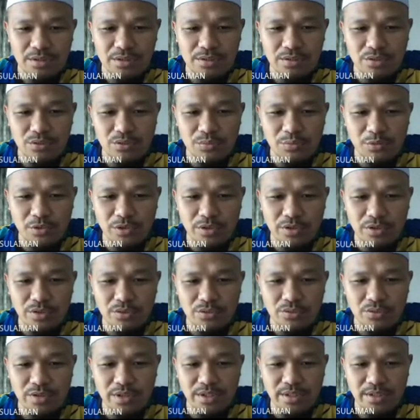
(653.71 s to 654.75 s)

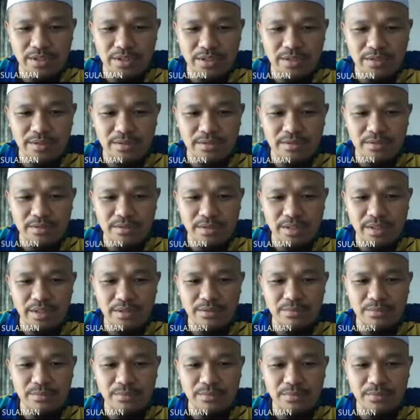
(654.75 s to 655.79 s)

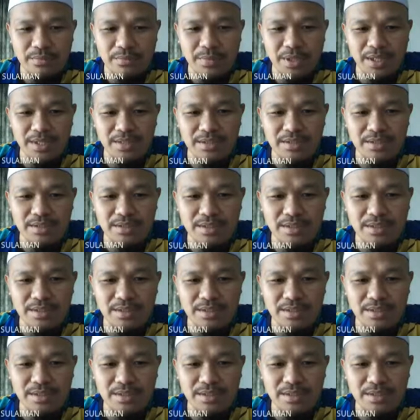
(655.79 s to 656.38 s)
0.2999 plus J